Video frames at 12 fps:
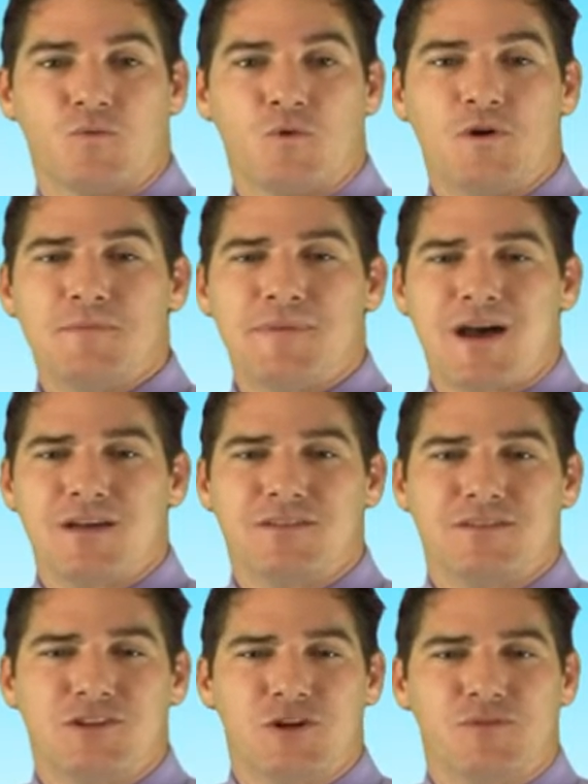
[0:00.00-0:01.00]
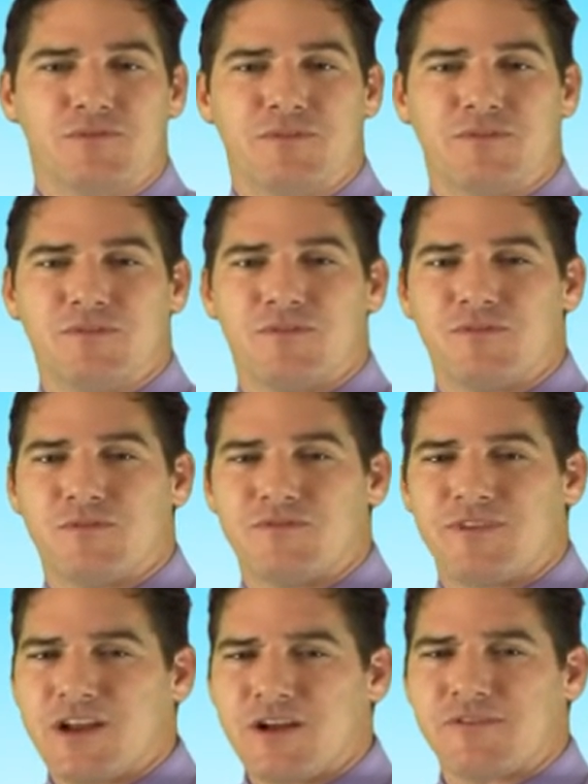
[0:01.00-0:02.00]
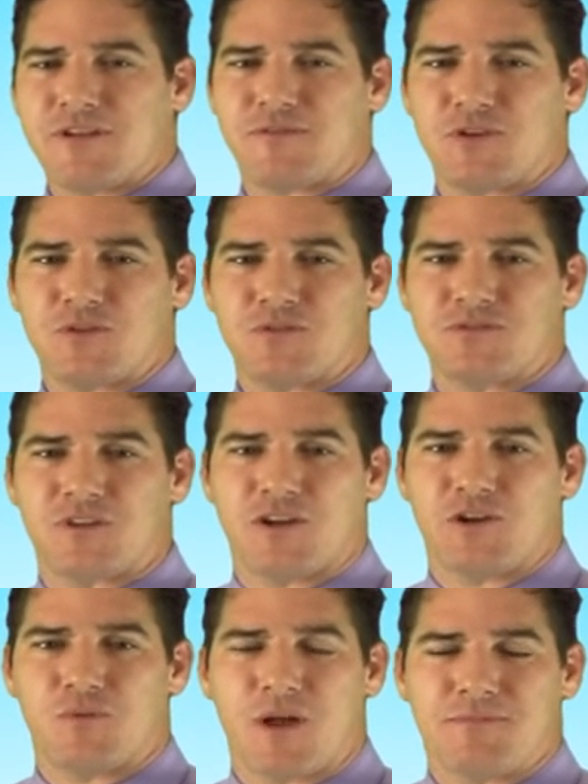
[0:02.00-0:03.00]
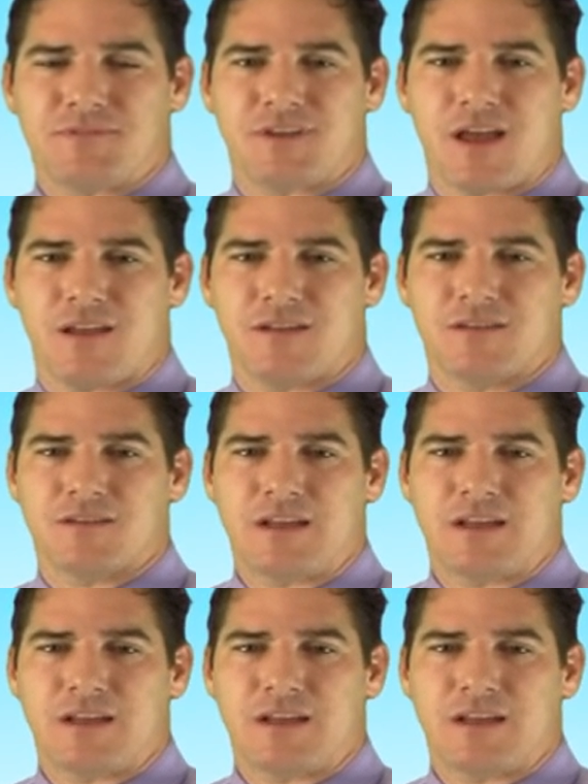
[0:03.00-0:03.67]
What about, video reviews on your website?